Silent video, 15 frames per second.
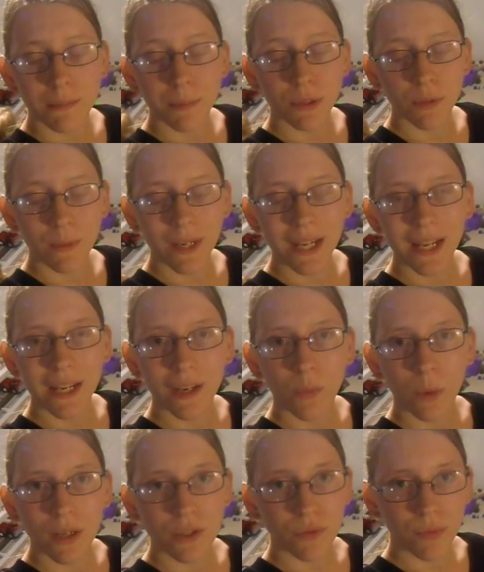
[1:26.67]
between
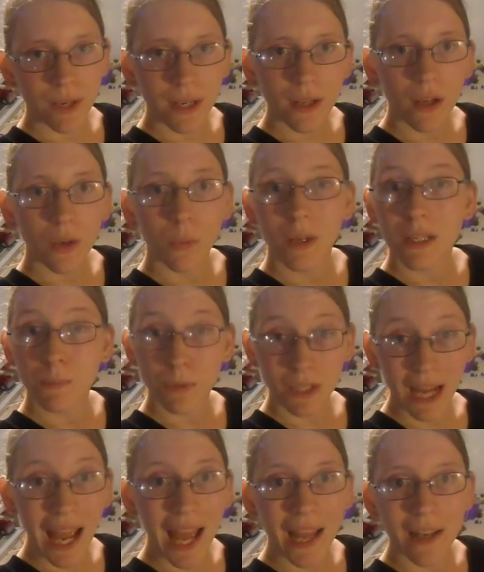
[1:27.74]
what is real and what is
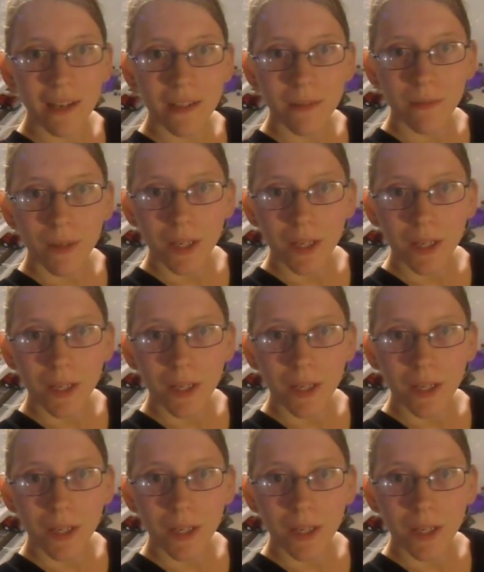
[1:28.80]
pretend.